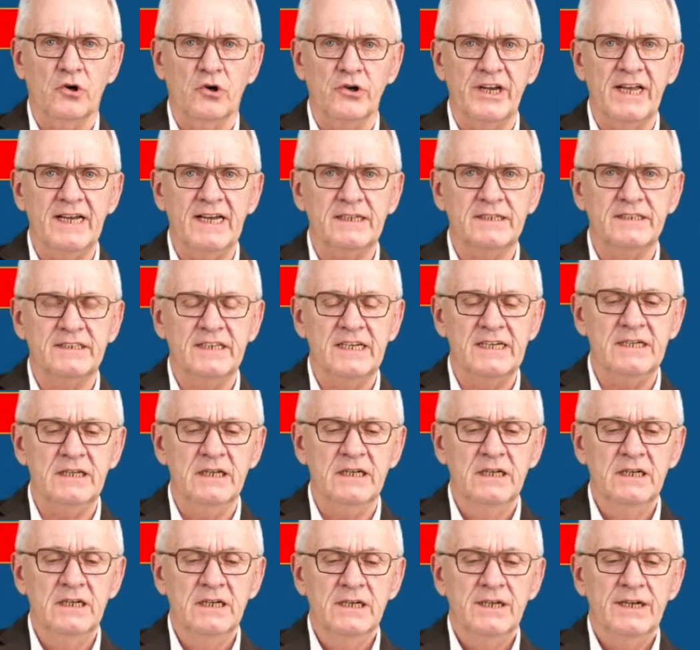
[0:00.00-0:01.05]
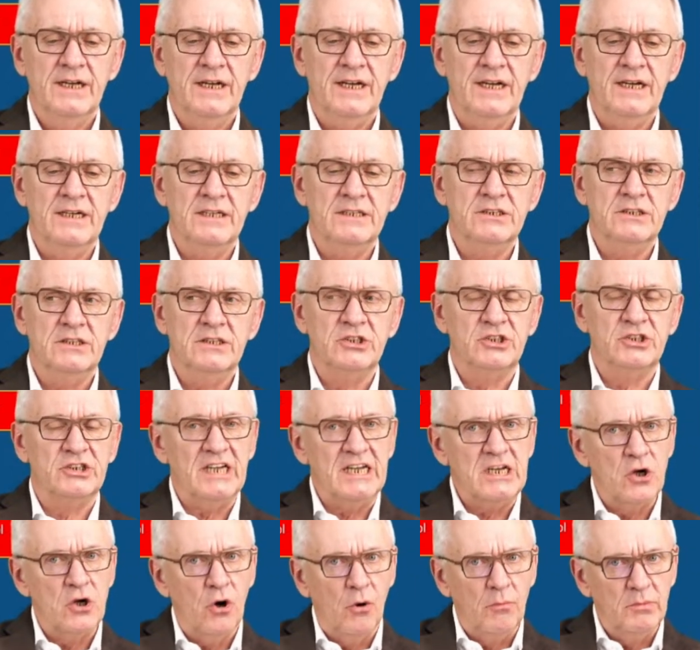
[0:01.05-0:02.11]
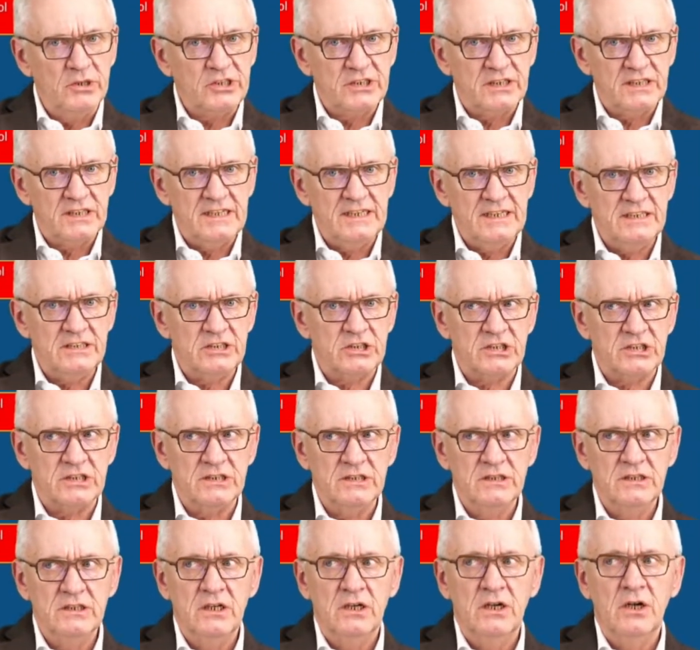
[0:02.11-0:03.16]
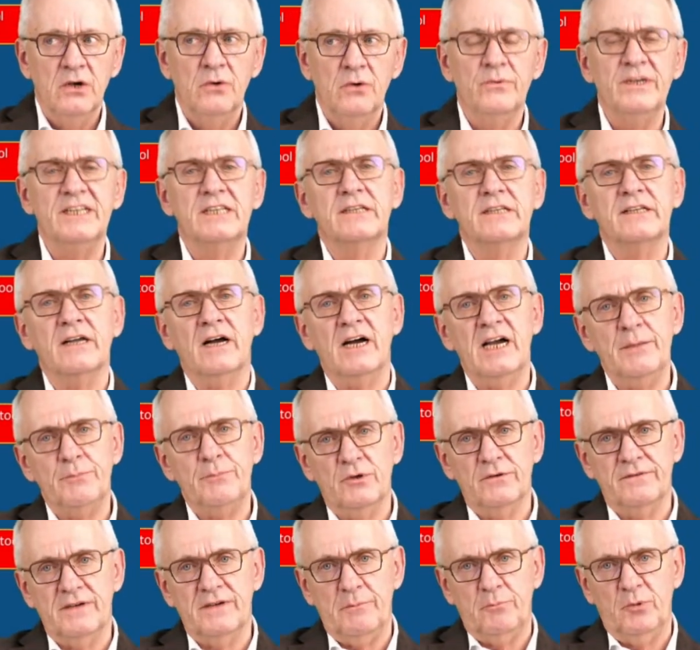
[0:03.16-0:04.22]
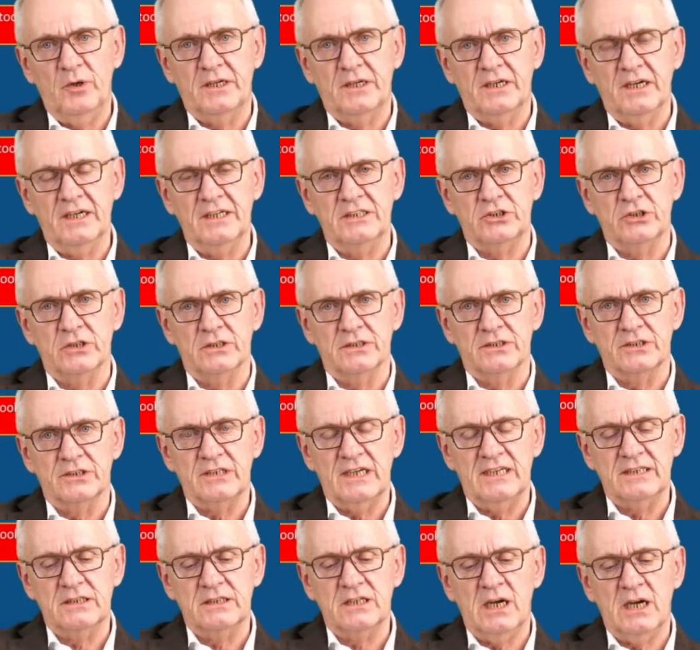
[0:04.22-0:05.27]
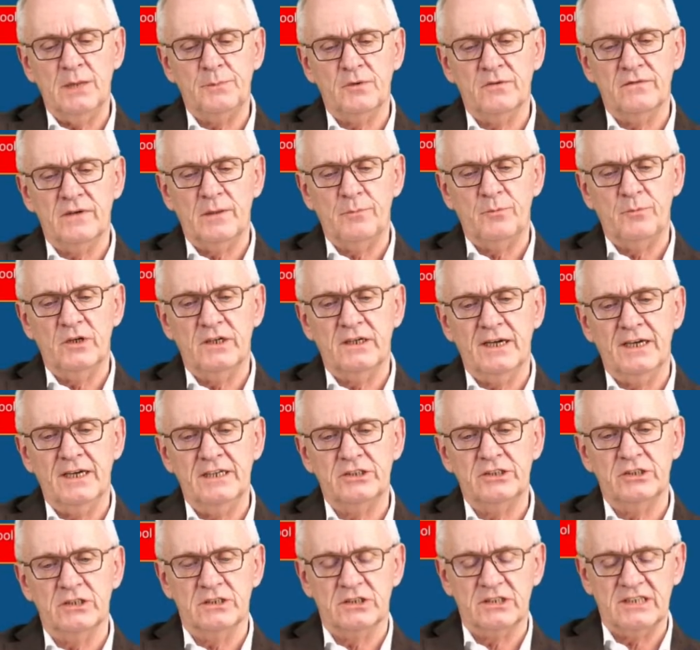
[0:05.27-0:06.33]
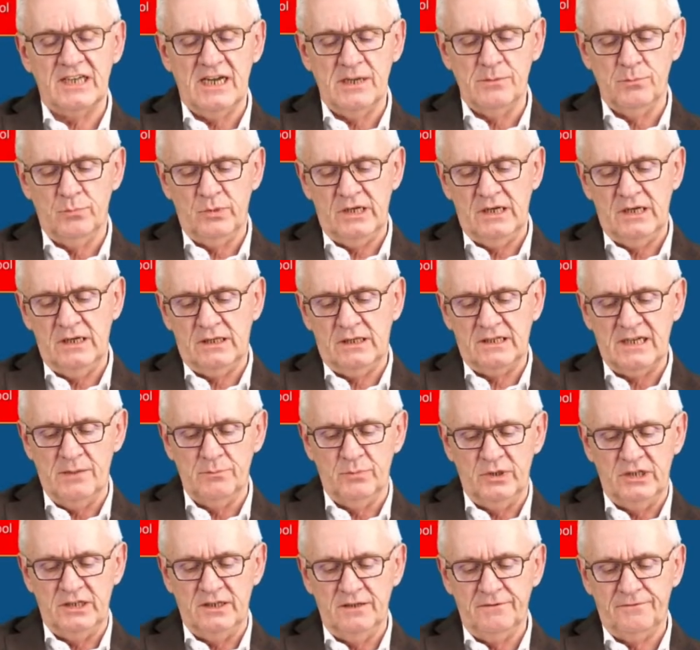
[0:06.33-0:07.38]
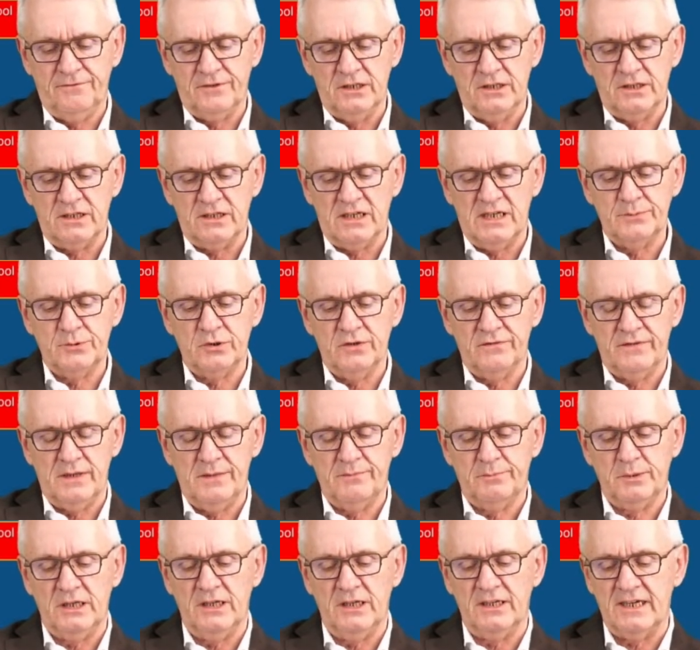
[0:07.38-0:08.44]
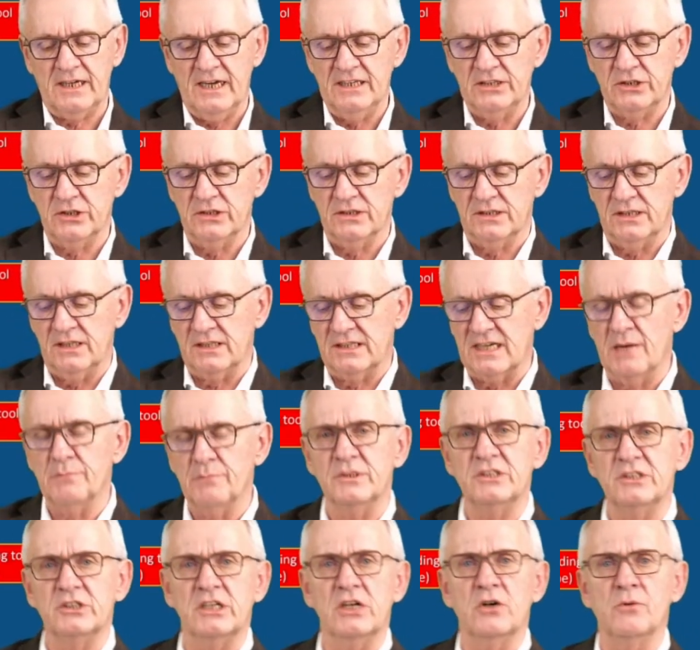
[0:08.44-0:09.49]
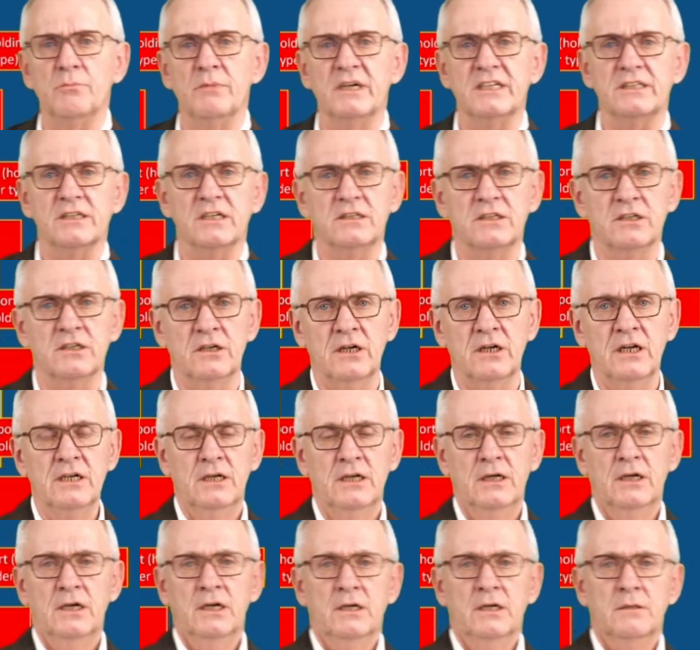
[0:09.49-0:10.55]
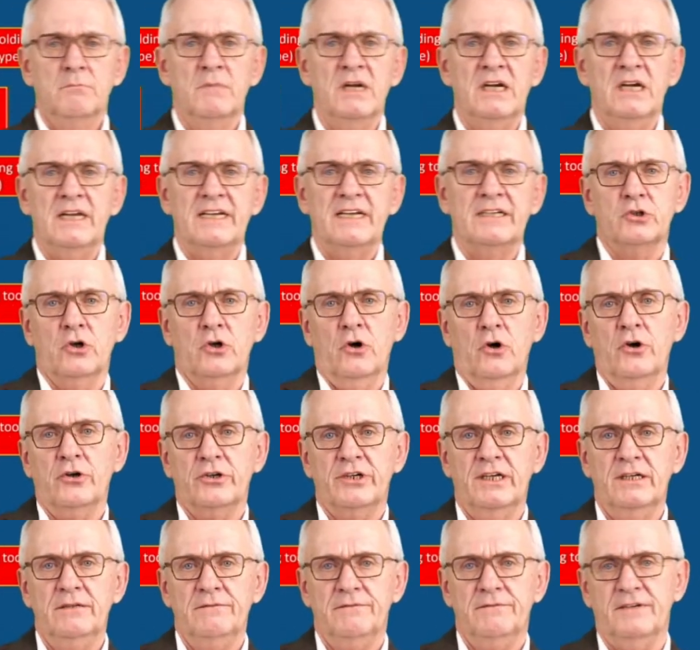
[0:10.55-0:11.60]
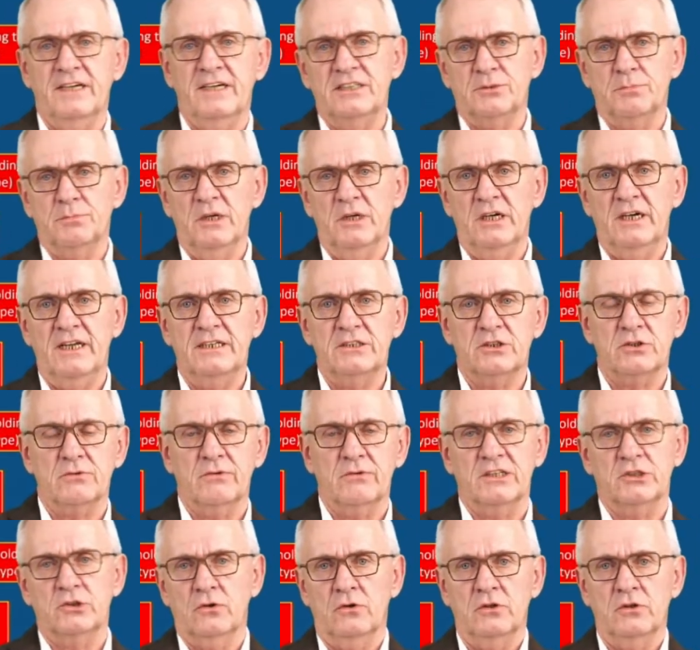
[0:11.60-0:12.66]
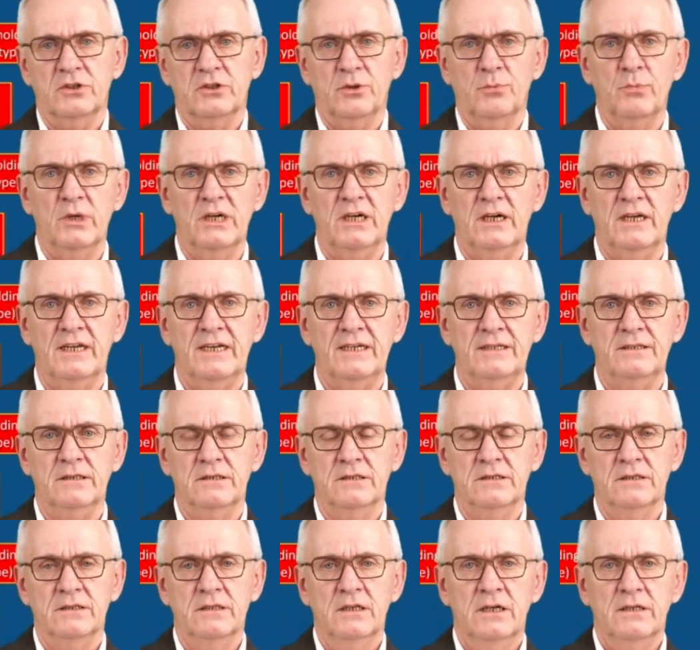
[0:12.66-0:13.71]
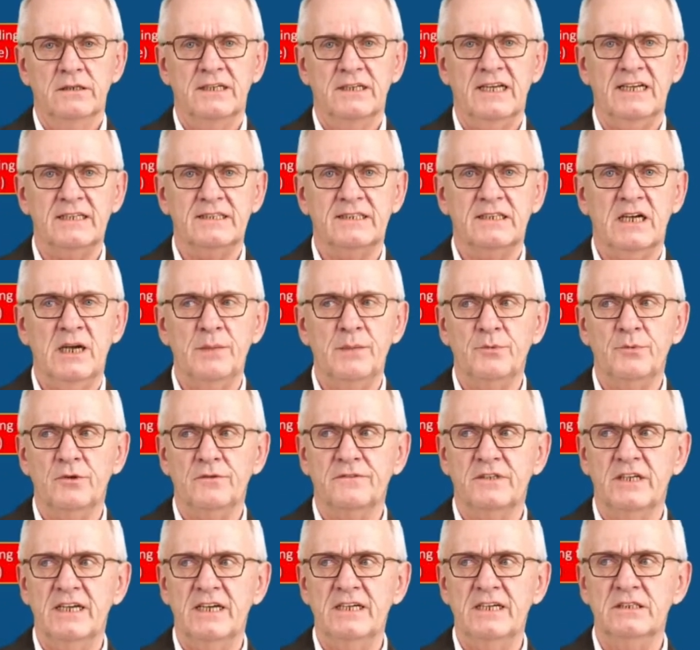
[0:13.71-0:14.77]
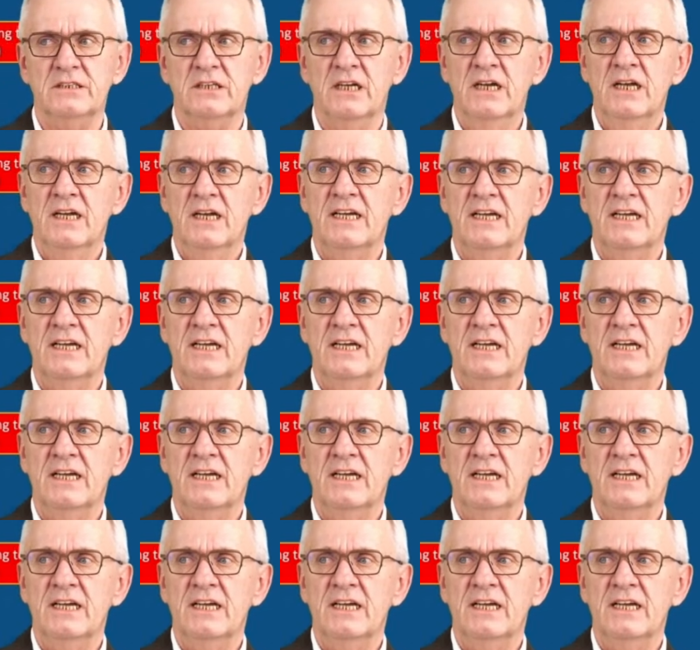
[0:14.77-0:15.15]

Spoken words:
connecting geometries with type of applications. And type of applications can be different types of applications. It can be geometrical, milling, turning, face milling, square shoulder milling, that type of things.